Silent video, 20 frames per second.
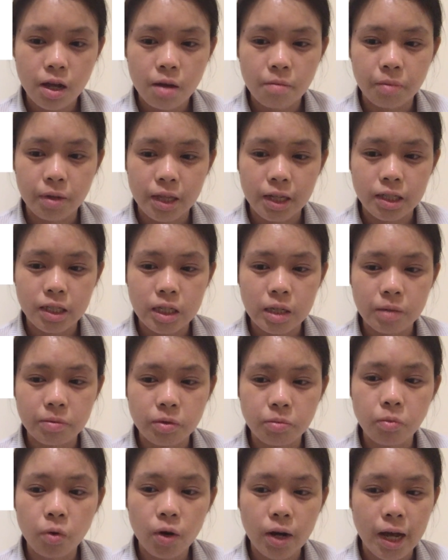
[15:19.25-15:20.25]
but they seemed
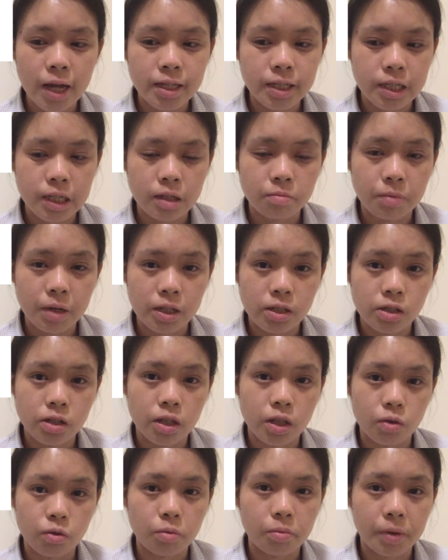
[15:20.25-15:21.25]
more hesitant based on
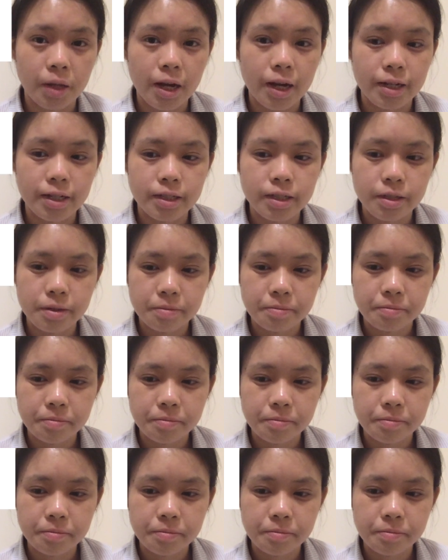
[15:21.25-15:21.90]
their replies.